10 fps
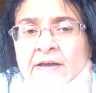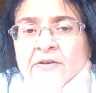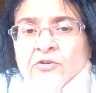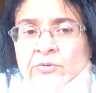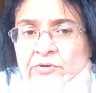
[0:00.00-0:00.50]

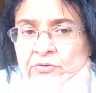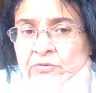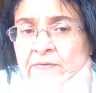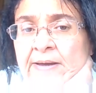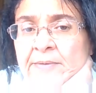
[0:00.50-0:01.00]
to induce
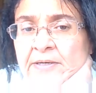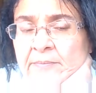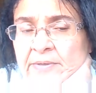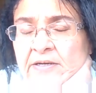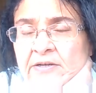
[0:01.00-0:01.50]
vomiting
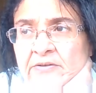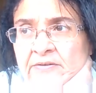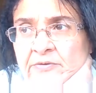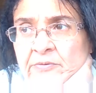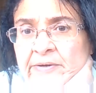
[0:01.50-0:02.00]
because
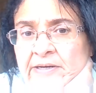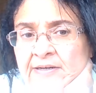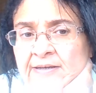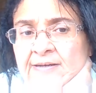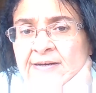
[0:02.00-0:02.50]
you need to
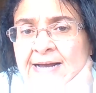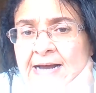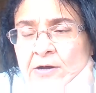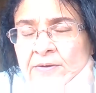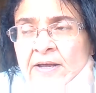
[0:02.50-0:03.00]
get it
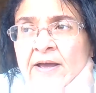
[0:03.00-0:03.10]
out.